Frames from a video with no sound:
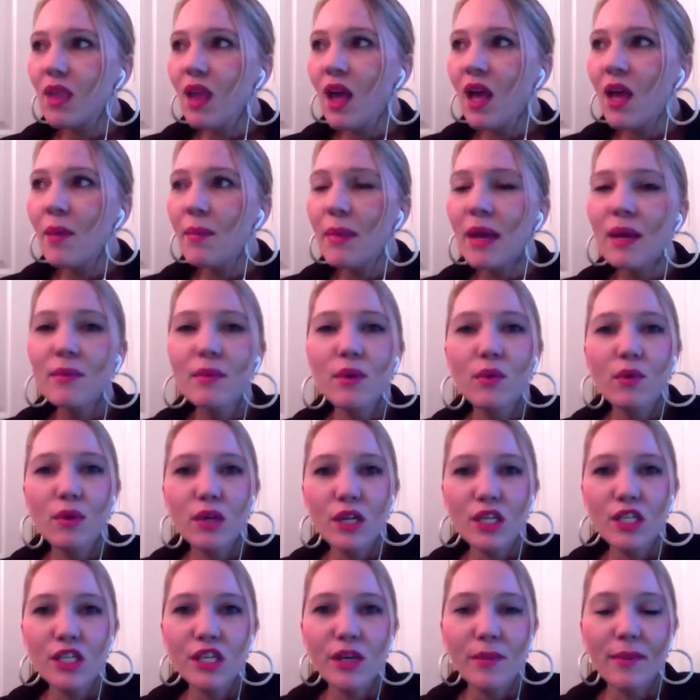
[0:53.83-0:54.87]
it made me want
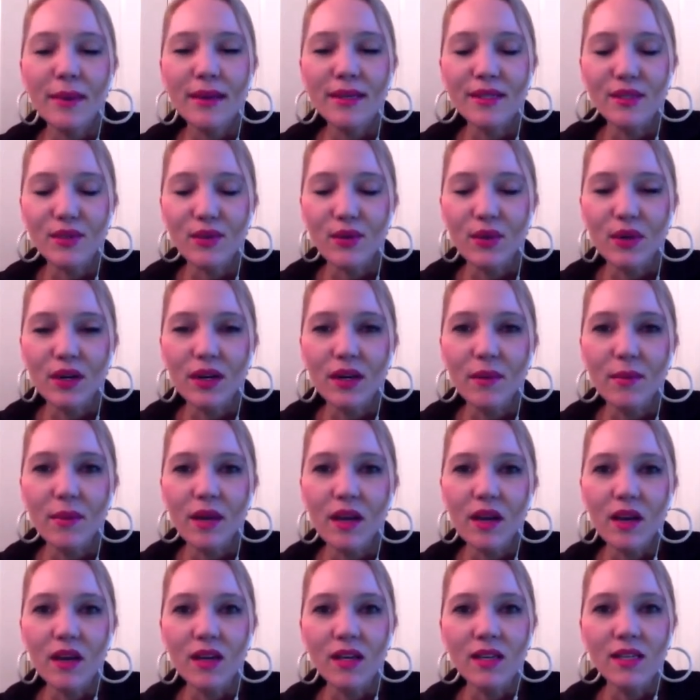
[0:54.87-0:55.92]
to share my story
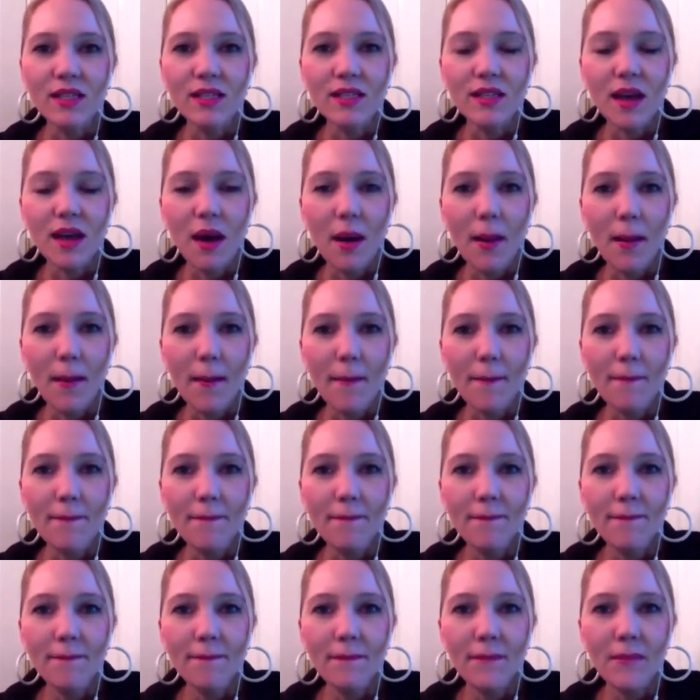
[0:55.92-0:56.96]
because, a
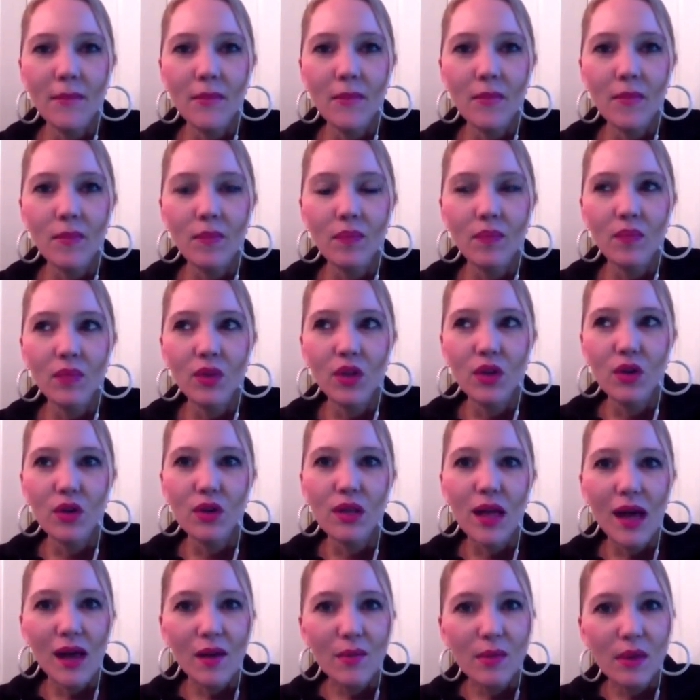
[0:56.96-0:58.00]

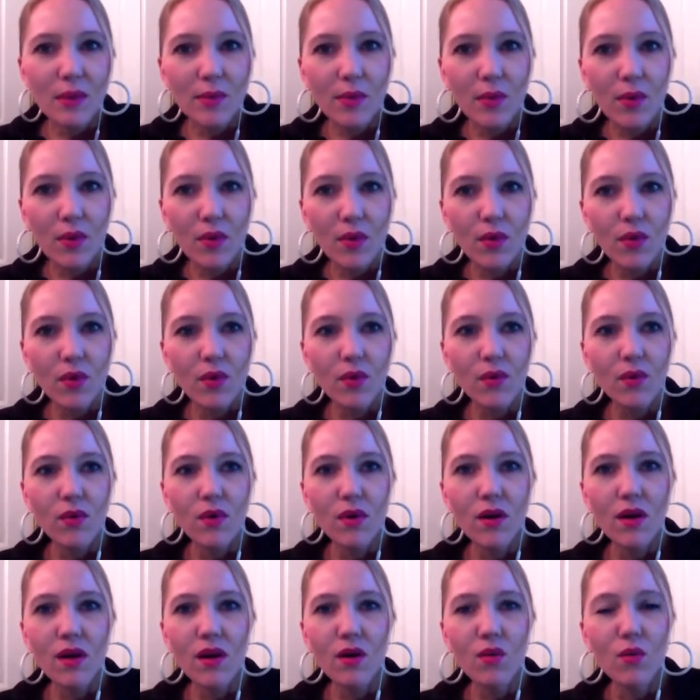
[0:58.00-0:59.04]
lot of people
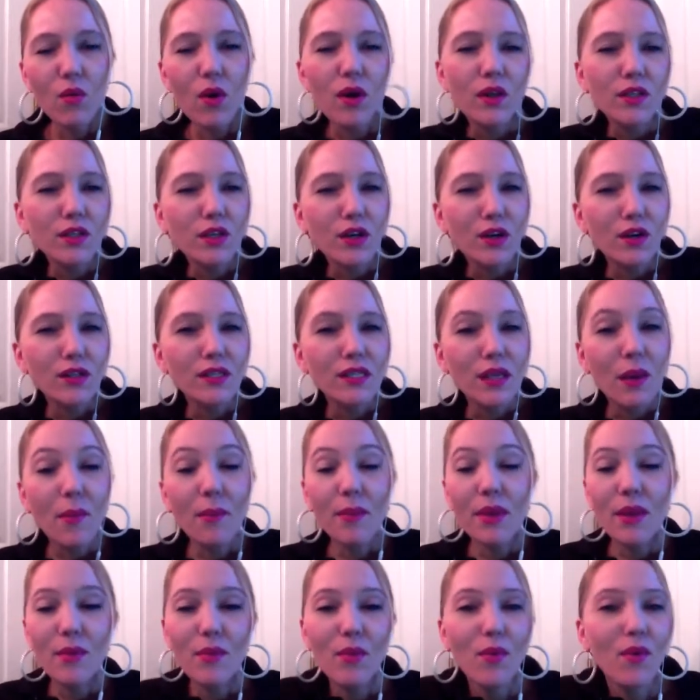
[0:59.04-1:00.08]
wonder. Some
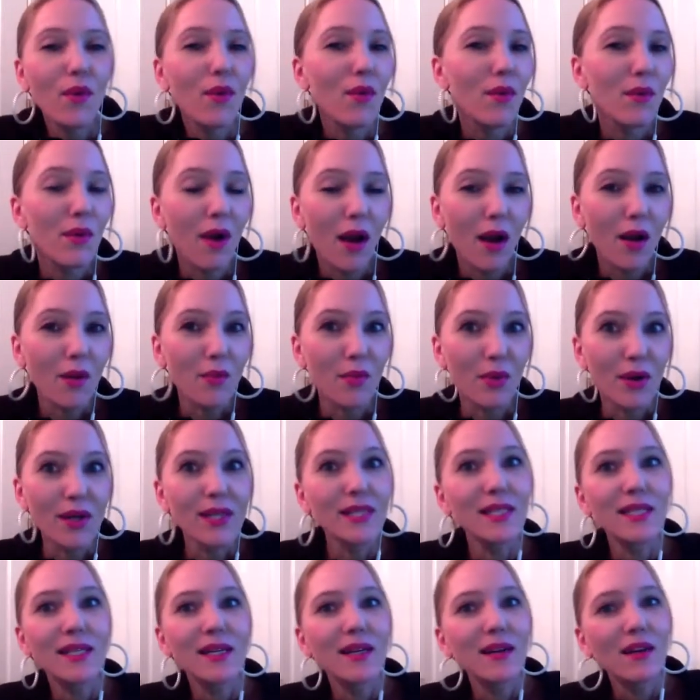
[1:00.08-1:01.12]
people are
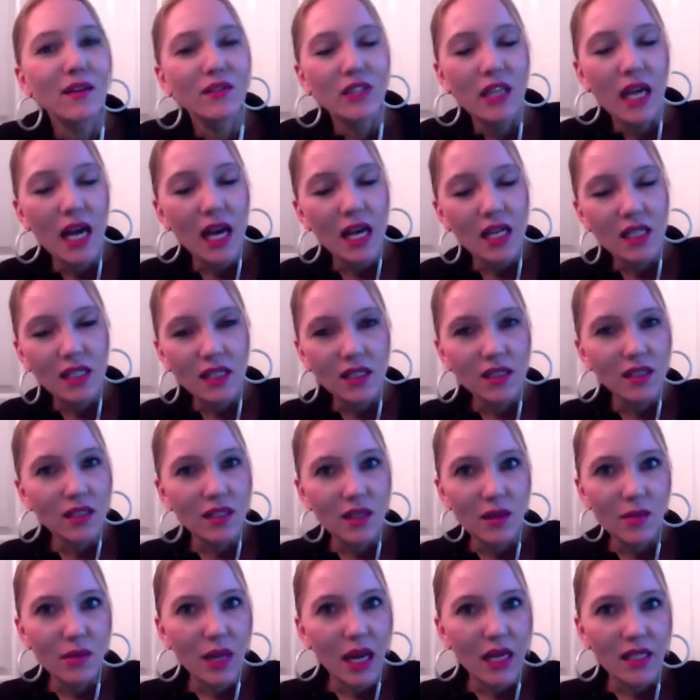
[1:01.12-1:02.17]
brazen enough to ask and
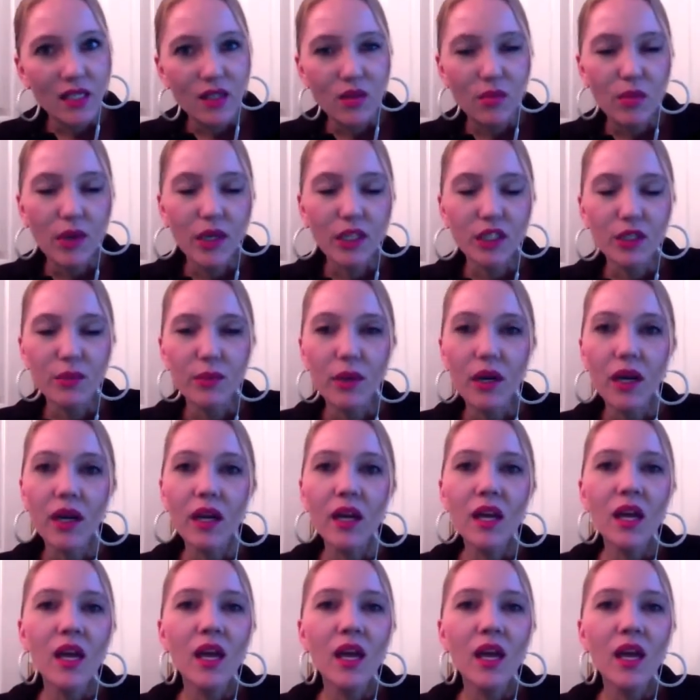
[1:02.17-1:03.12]
some not so much. But